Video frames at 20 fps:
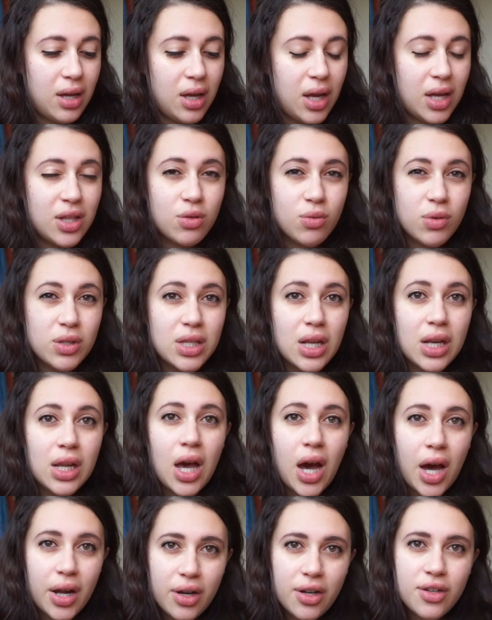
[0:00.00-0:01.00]
it was
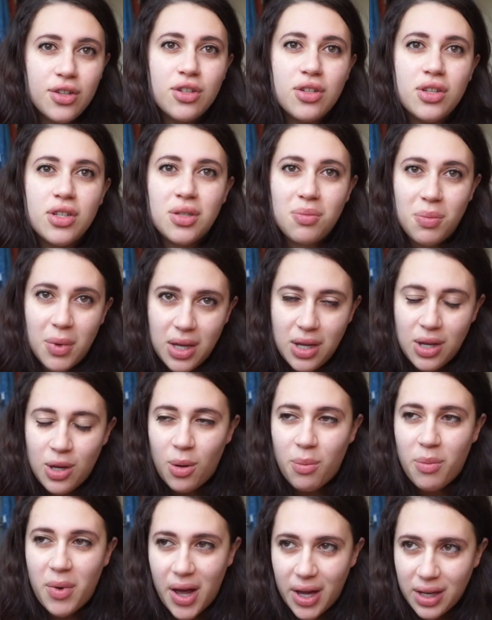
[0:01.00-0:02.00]
encouraged to speak
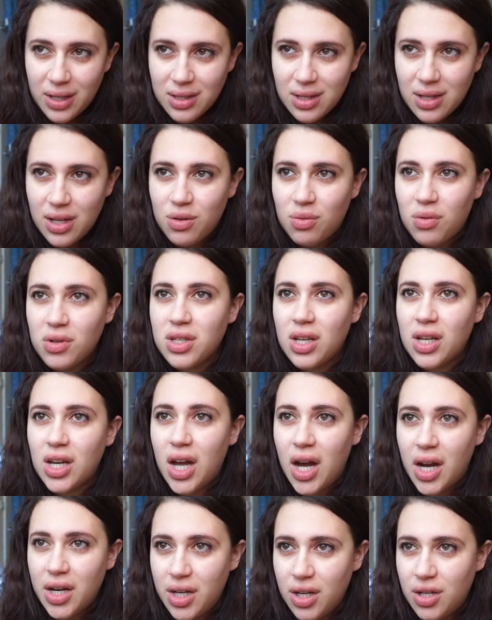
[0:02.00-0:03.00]
your mind. It was
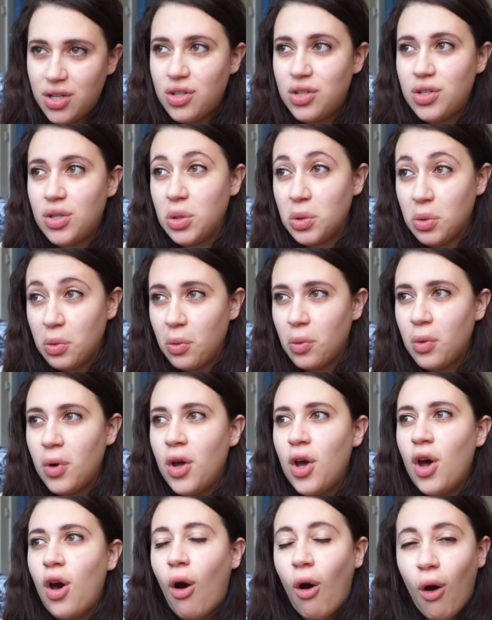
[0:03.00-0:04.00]
encouraged to
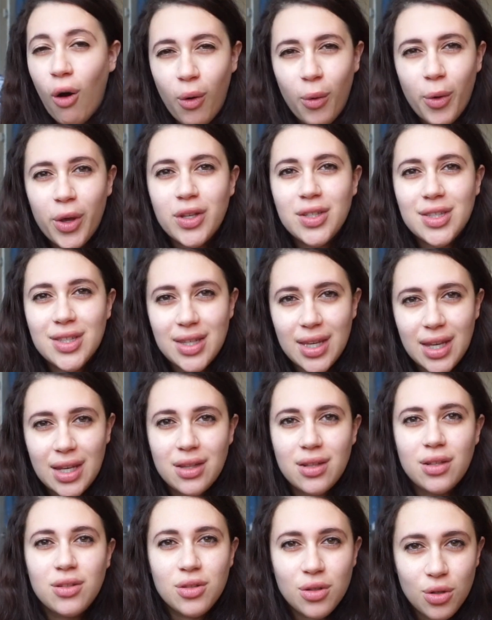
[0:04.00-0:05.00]
always
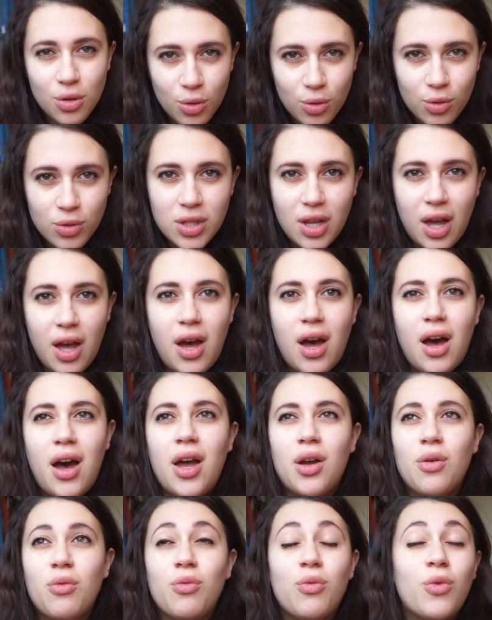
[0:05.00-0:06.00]
seek the truth.
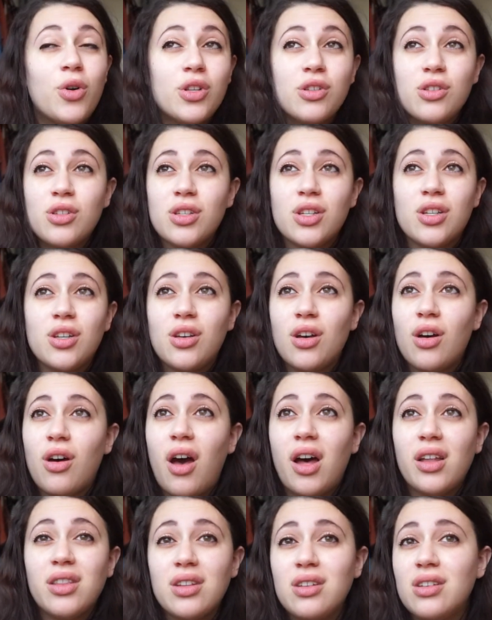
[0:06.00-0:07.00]
I was
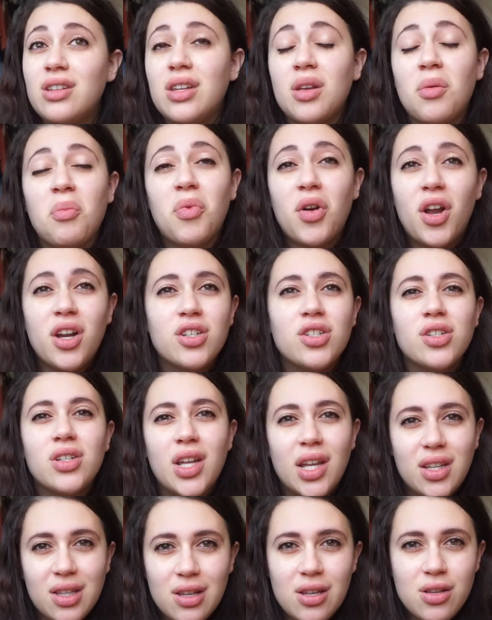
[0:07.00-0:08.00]
under the impression
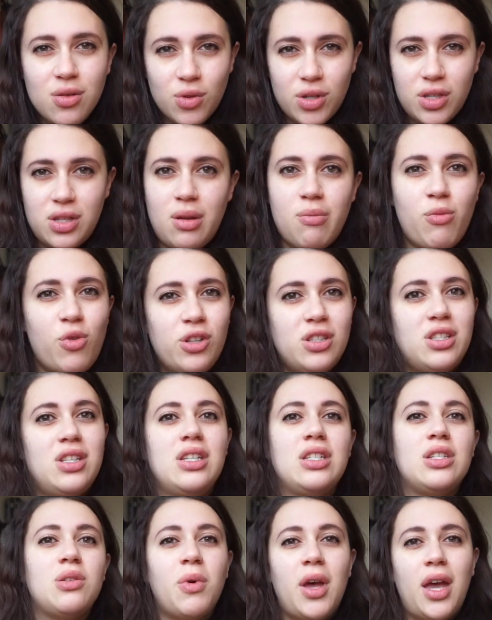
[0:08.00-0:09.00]
that this was the
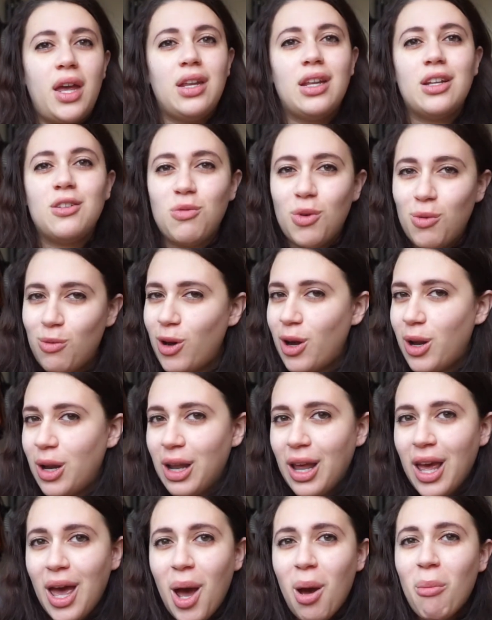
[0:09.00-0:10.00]
Maltese way, that we were
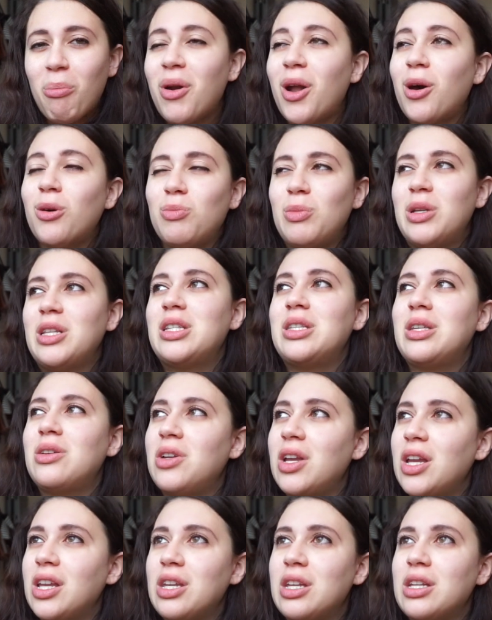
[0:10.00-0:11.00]
proud
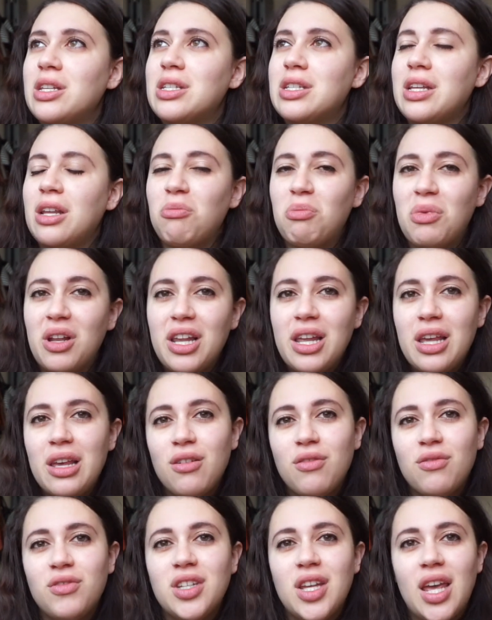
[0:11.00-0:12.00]
Mediterraneans that
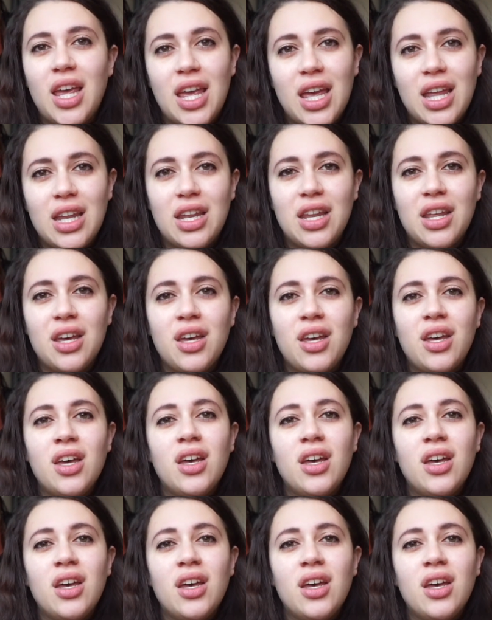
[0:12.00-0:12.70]
believed in